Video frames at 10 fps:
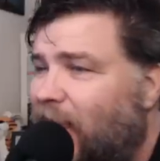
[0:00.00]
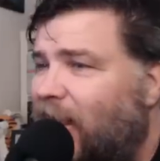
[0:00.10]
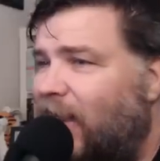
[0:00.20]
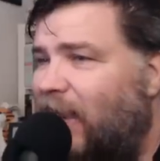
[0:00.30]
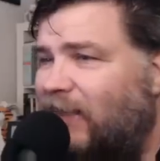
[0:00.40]

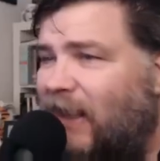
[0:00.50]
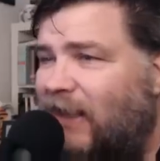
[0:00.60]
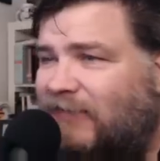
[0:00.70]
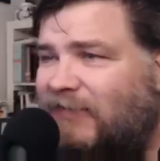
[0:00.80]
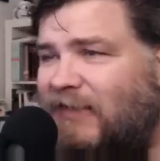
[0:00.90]
and
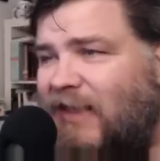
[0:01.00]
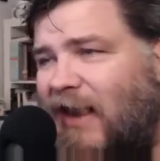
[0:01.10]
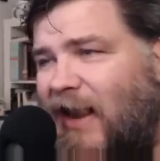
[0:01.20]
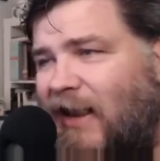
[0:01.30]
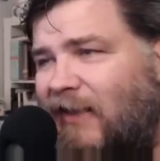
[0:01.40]
I see
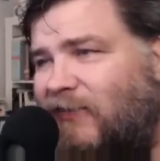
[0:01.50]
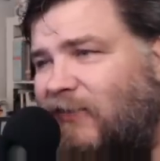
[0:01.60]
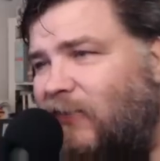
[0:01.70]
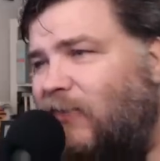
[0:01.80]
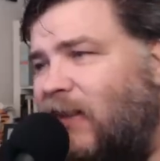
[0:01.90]
that
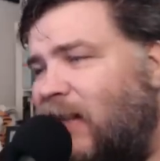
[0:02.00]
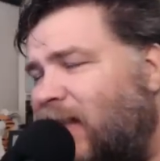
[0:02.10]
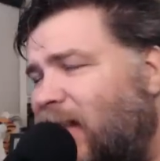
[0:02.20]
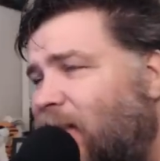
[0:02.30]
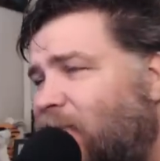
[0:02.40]
attitude
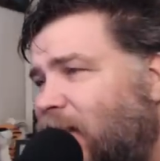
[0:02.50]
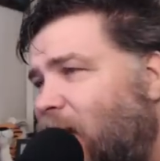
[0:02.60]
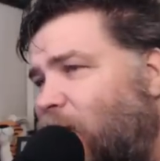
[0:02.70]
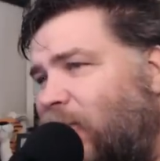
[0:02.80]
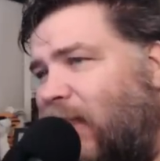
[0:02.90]
every
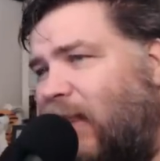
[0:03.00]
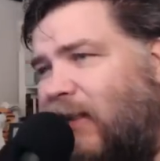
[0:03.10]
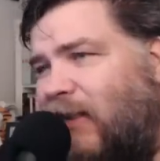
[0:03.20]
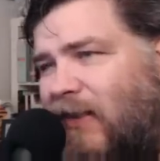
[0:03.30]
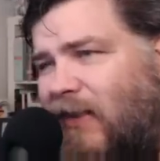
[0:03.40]
now and
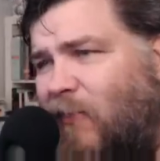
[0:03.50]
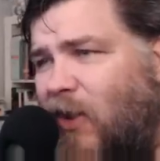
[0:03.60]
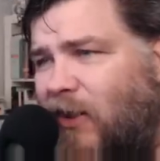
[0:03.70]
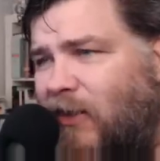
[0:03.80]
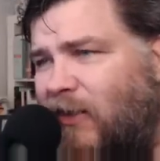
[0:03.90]
then
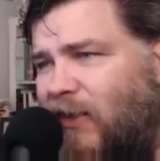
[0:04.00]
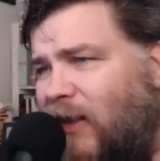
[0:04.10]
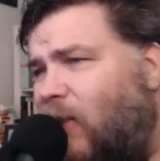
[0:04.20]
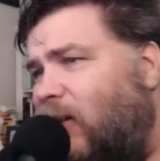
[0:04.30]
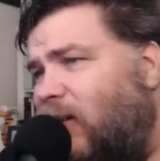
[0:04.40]
among
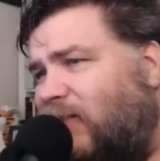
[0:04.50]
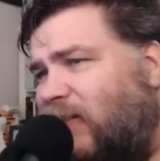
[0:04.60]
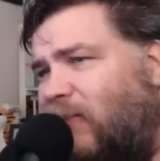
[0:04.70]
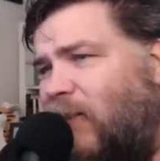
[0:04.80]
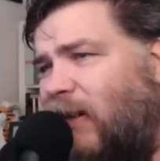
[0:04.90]
like artists
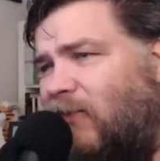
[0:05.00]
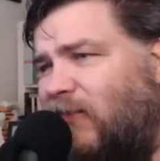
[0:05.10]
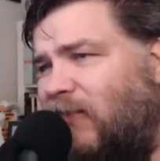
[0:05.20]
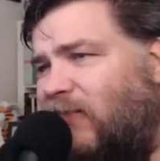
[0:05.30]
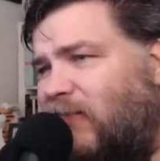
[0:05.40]
and
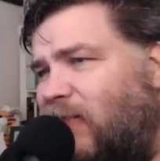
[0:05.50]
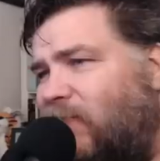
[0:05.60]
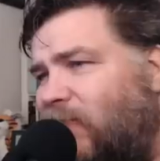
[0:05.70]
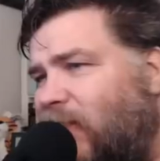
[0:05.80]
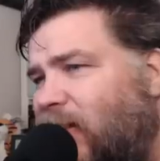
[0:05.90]
writers and stuff,
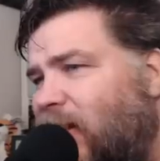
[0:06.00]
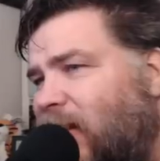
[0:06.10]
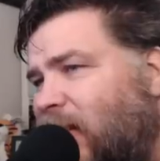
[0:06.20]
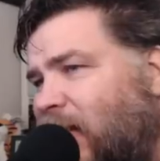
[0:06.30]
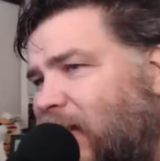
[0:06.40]
that
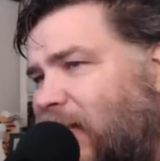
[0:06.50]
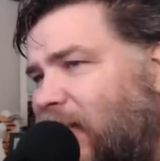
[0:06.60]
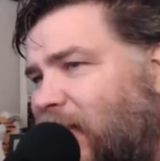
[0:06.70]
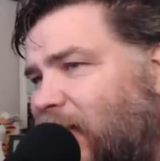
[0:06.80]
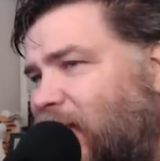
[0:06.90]

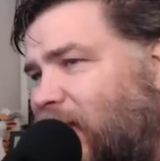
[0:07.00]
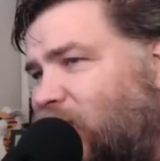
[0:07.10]
they